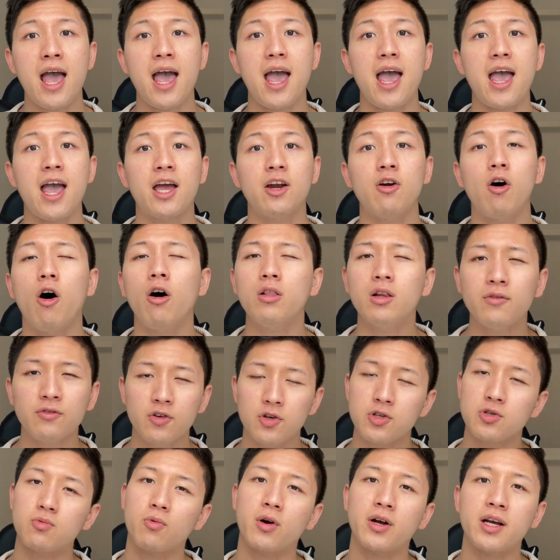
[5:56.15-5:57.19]
and all of
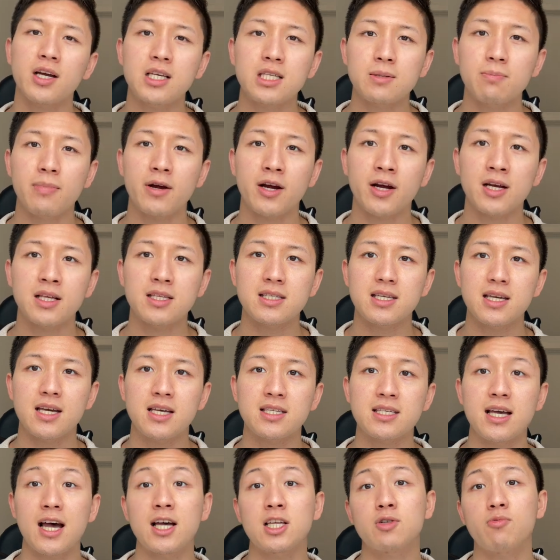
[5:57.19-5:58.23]
those work experiences
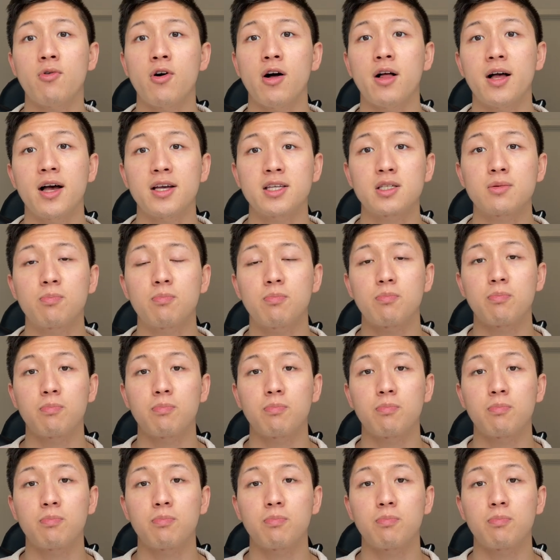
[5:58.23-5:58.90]
as well as